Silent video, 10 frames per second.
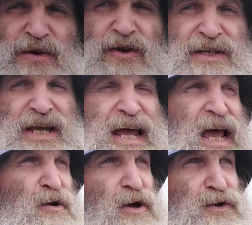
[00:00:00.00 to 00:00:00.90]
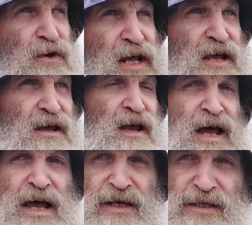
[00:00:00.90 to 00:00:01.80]
was good to see, it was good to hear
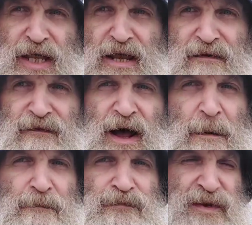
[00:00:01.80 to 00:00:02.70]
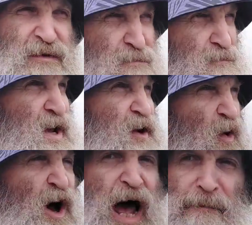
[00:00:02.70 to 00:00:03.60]
Steve being
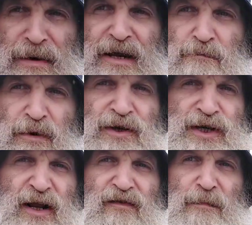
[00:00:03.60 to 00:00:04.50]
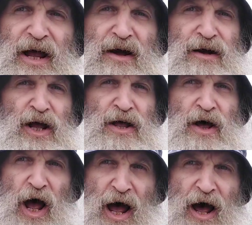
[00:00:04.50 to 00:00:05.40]
quite upbeat and positive about
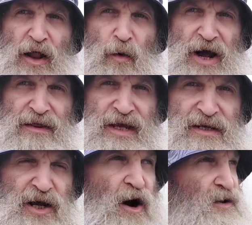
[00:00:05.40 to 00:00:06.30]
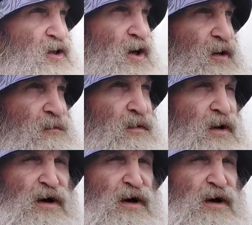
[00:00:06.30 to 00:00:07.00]
the way things are at Tottenham.